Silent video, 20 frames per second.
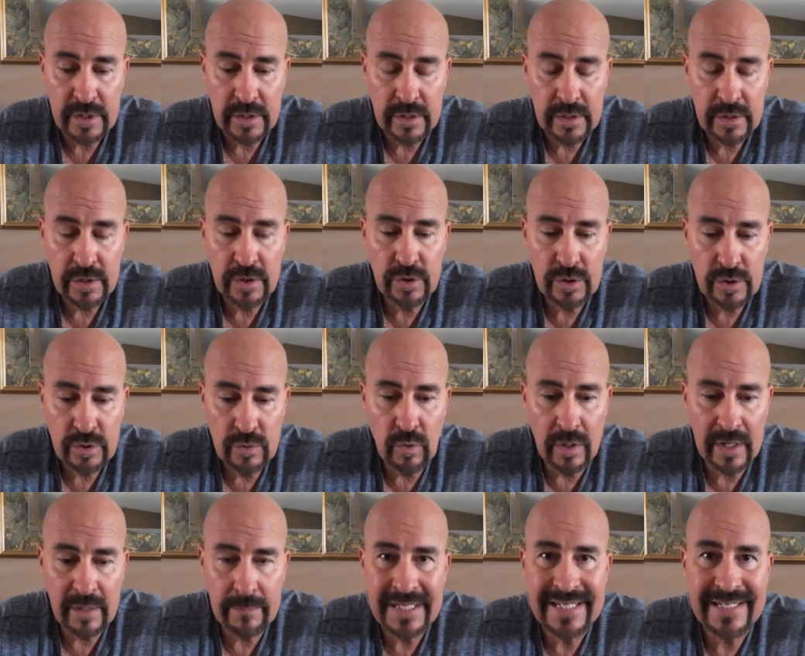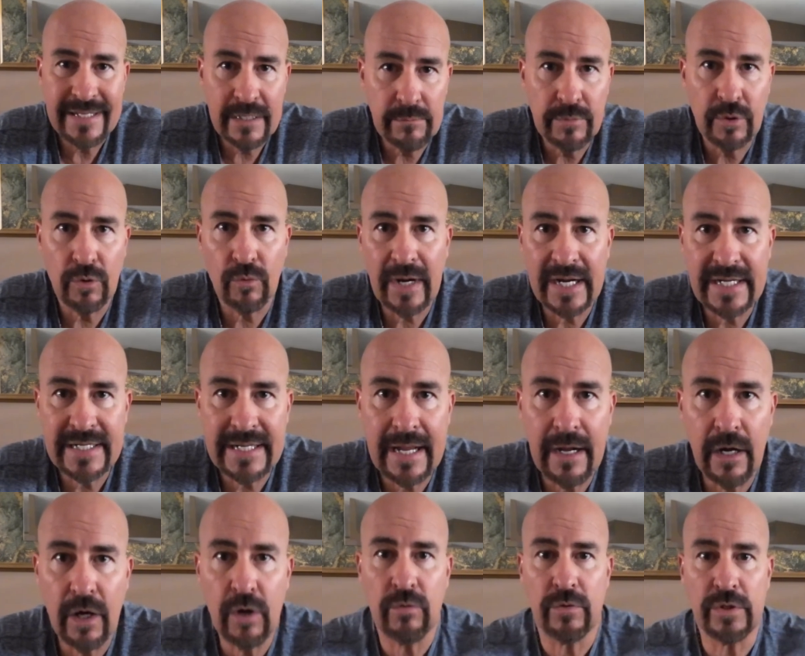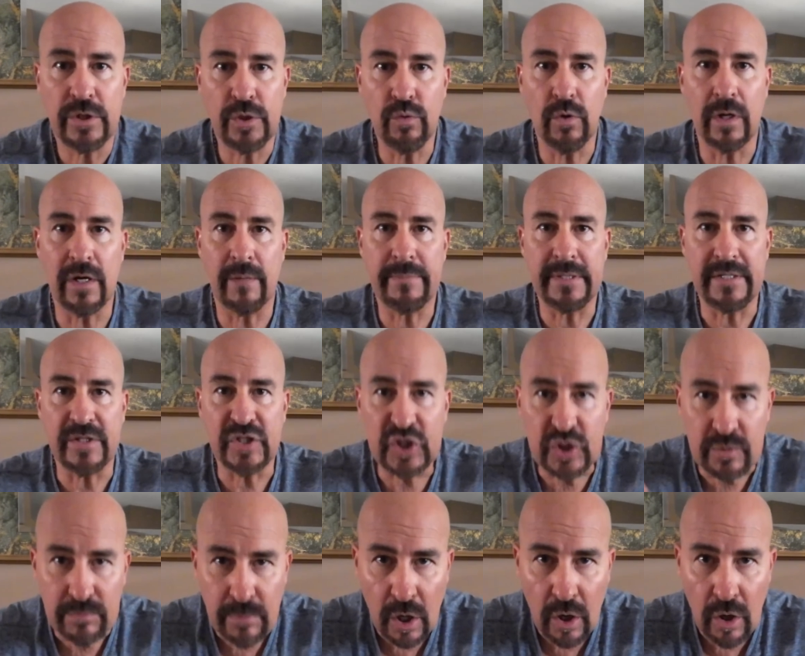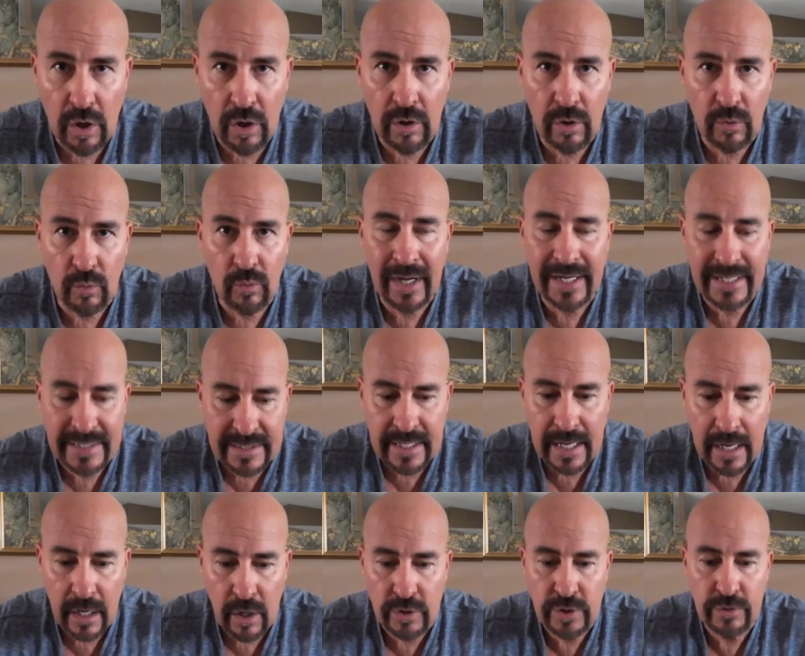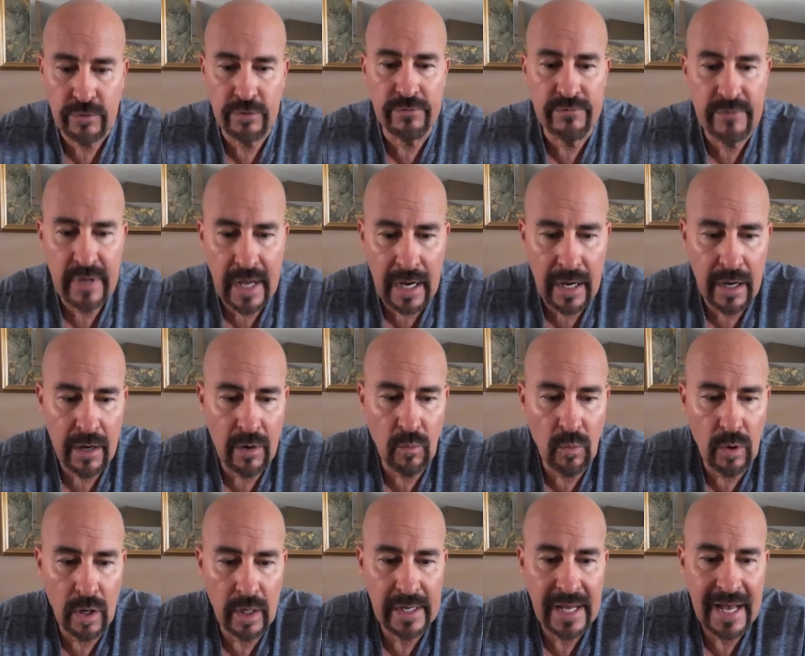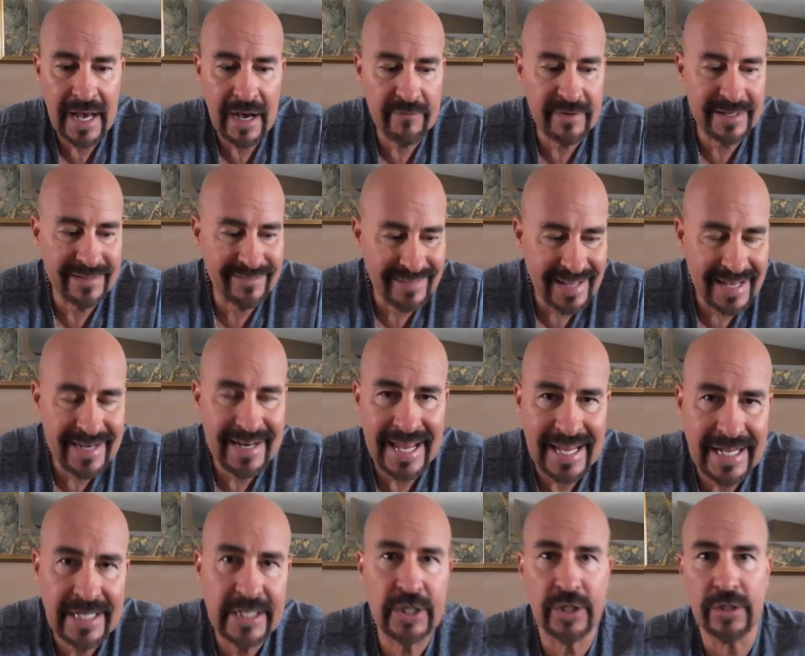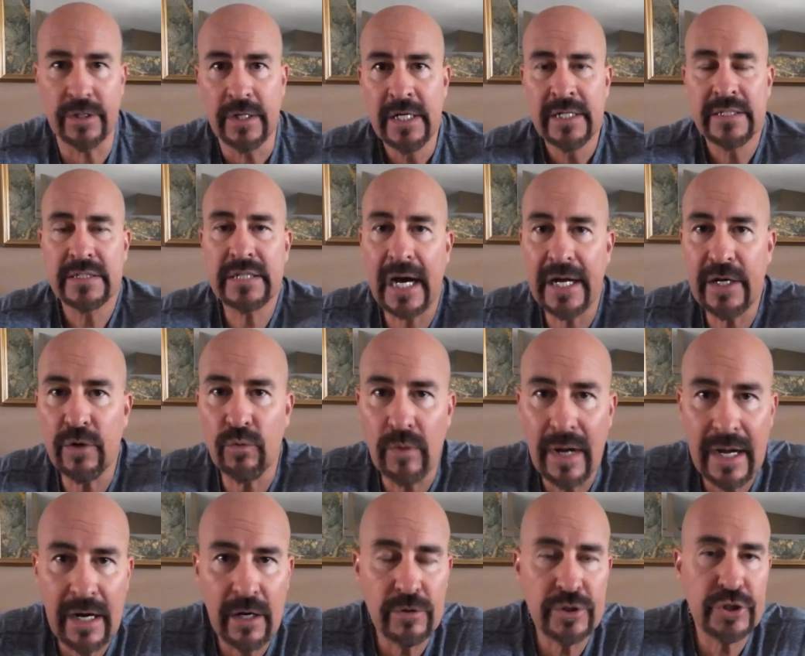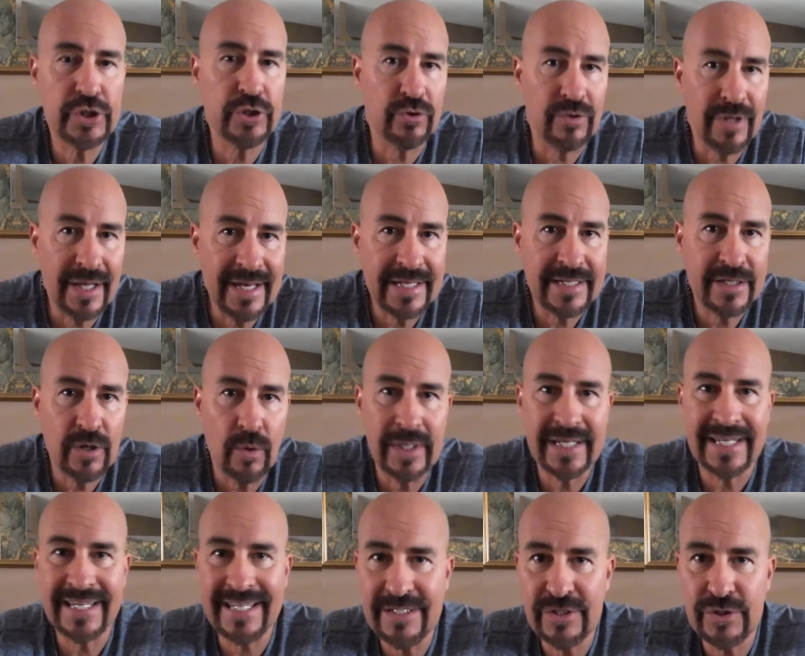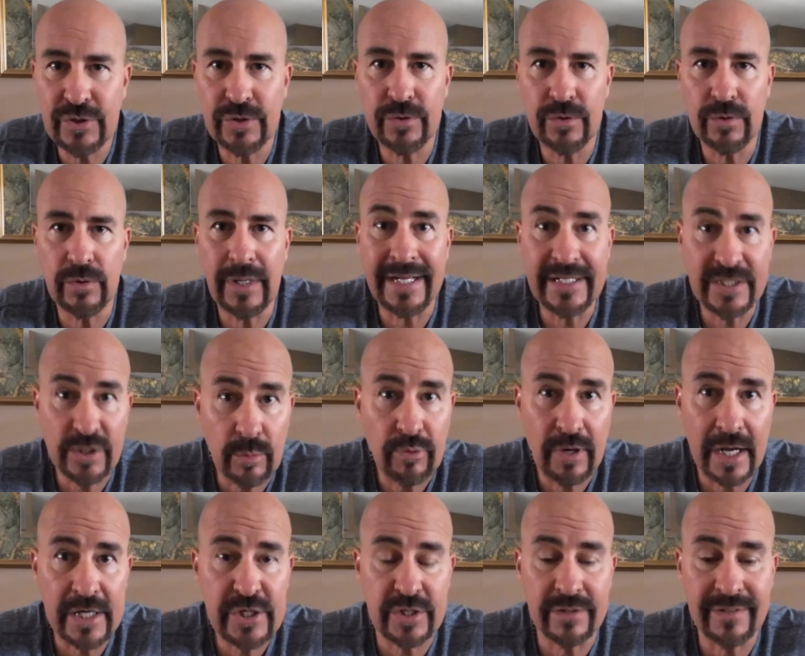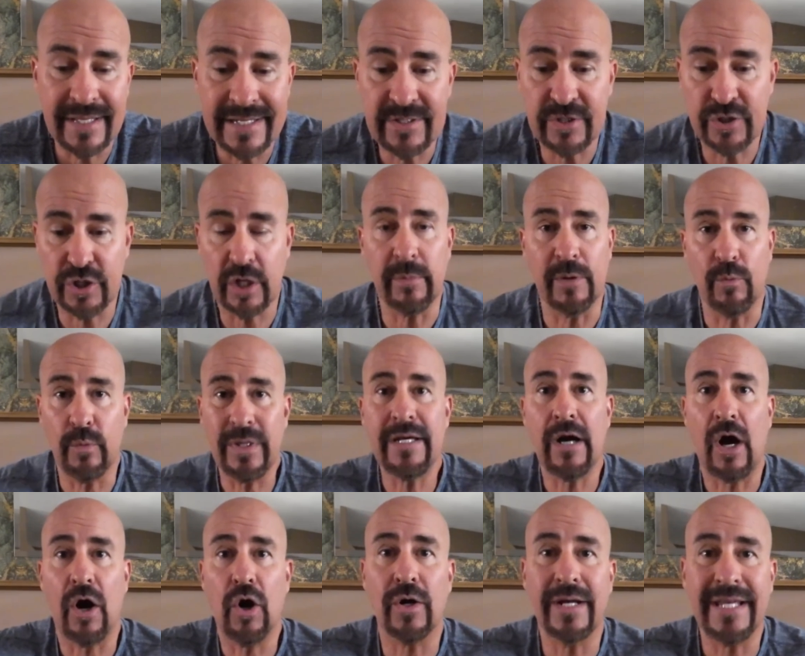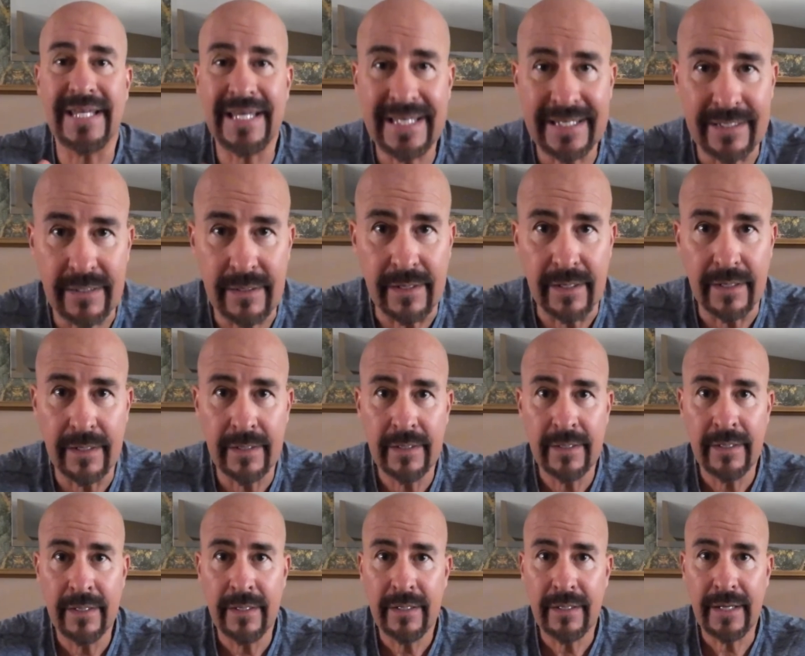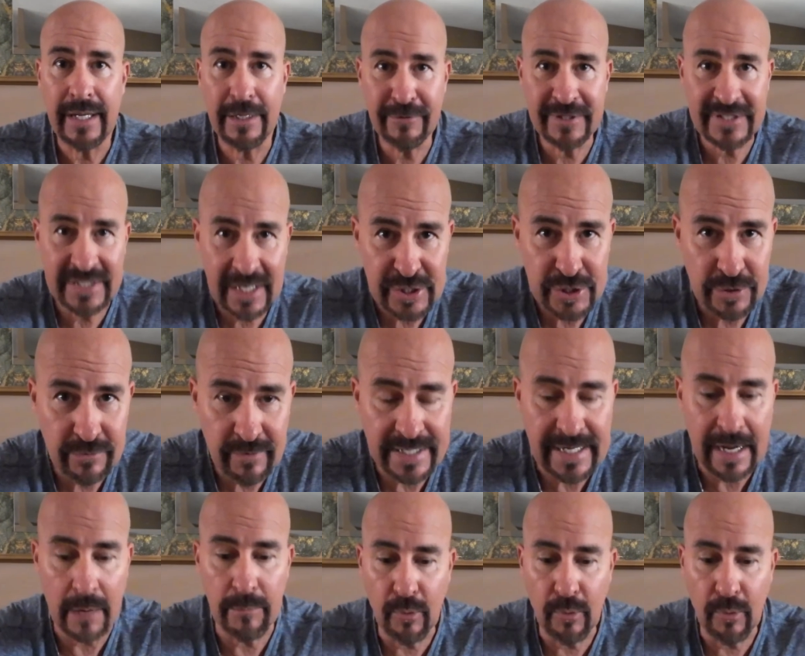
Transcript: You want to be nimble right now. You want to be small right now. You do not want to have a lead anchor tied around your leg going into a depression. Ladies and gentlemen, we are in a recession right now.